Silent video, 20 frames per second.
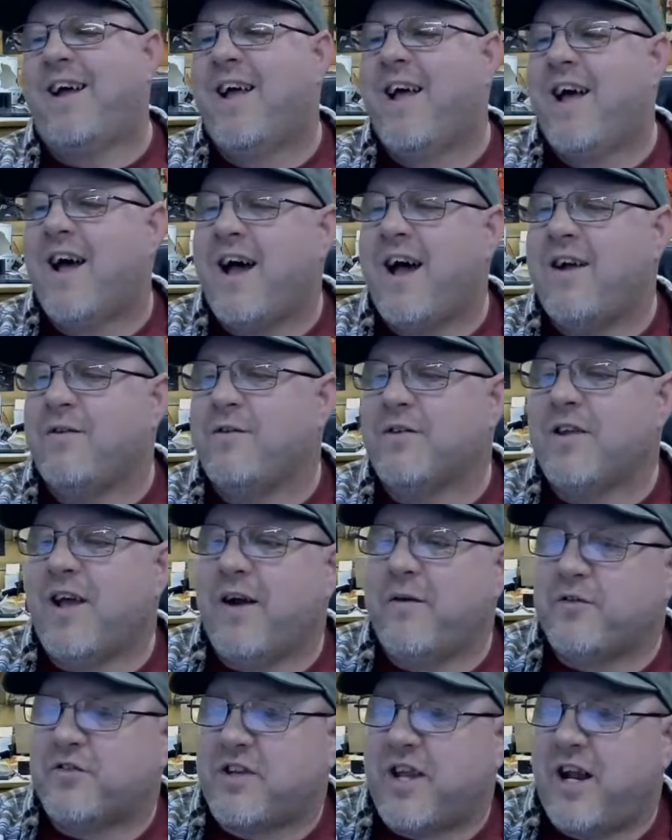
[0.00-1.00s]
I
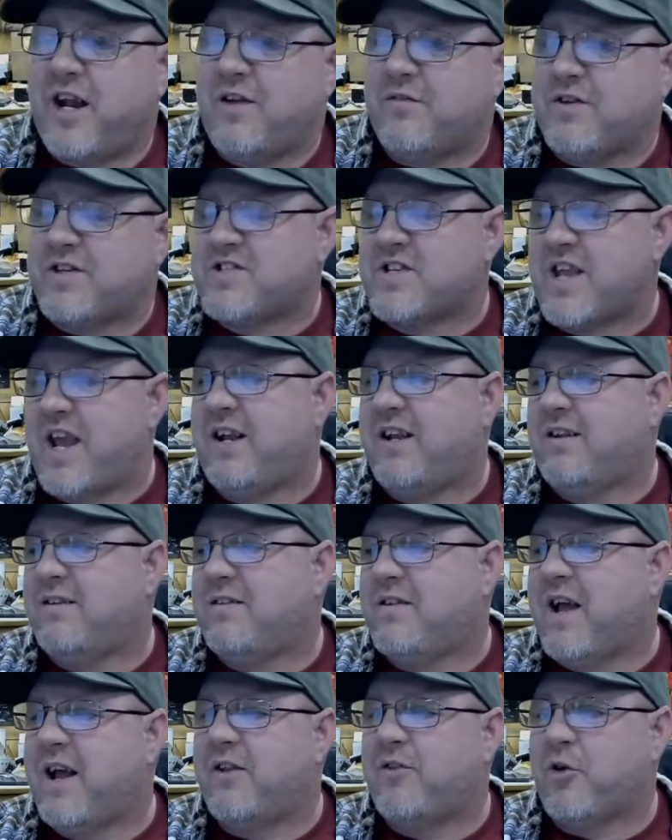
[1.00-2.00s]
was kind of excited.
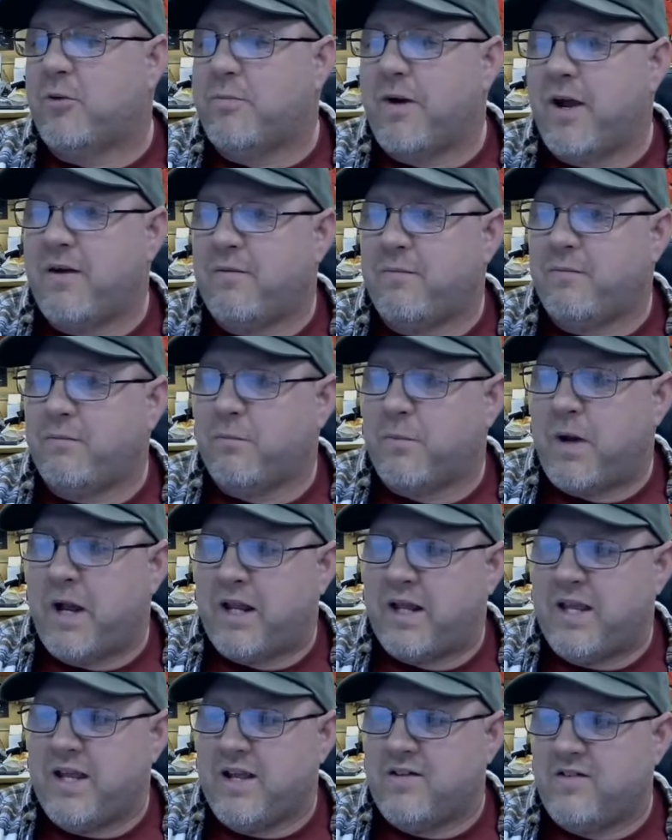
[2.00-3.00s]
I told my
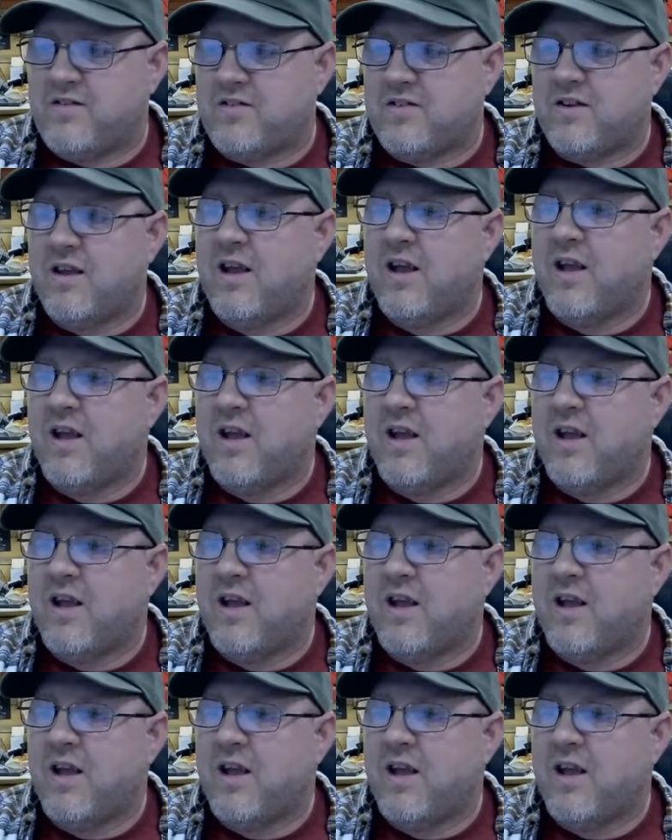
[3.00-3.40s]
kids